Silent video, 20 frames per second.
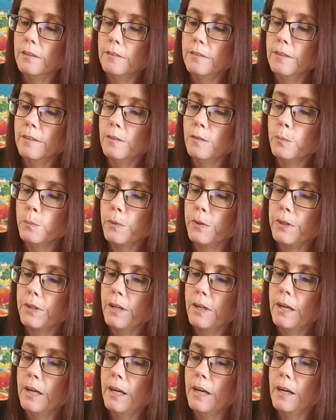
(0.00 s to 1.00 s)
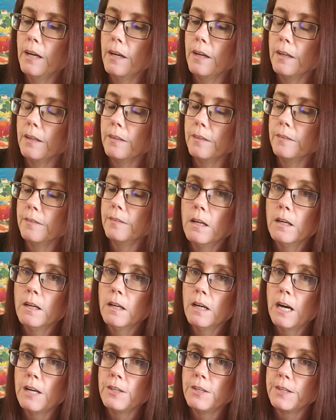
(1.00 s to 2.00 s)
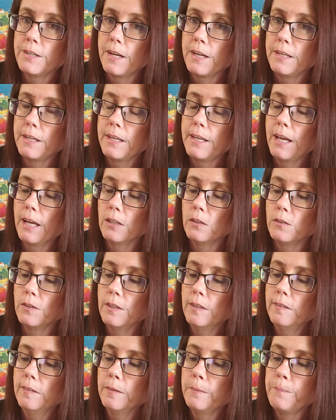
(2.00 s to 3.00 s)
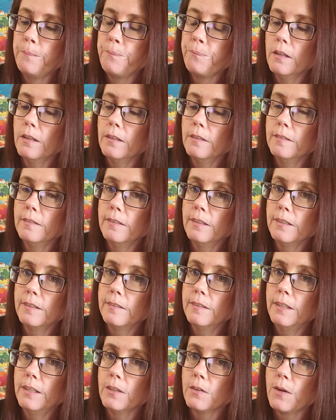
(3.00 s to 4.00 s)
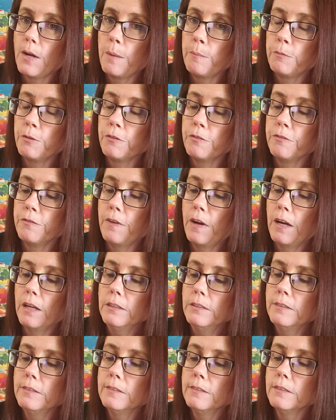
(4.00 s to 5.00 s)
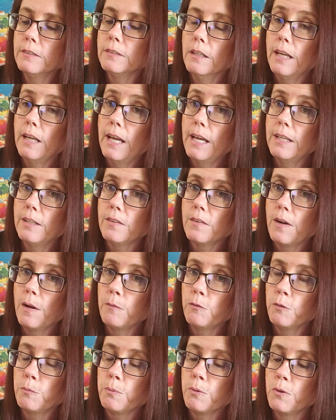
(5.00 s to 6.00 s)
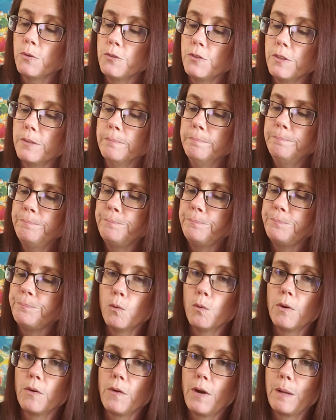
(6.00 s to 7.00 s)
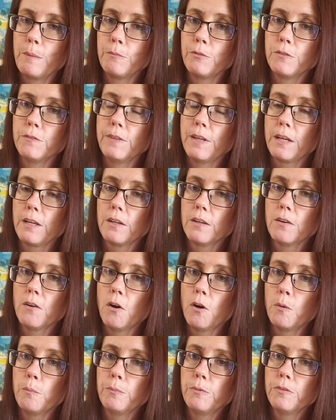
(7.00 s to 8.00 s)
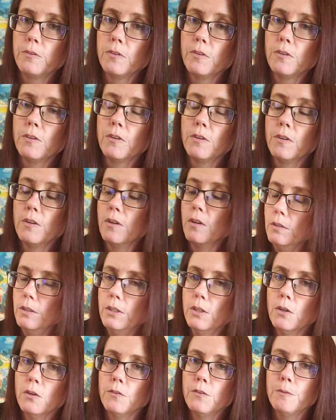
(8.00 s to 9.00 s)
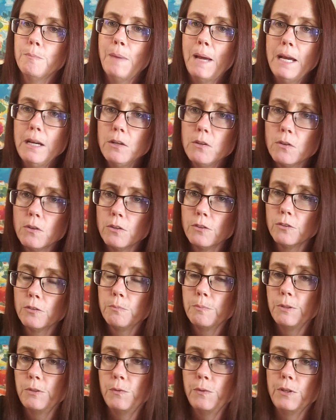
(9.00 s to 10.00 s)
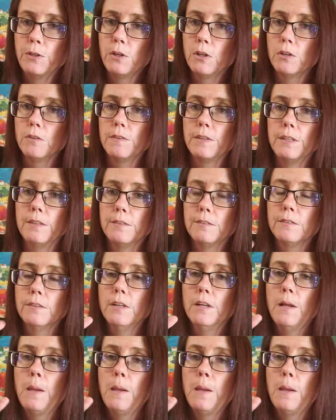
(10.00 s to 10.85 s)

this one has 190 calories, 16 grams of fat, 8 grams of protein, 4 grams of net carbs. You know, the macros between all of these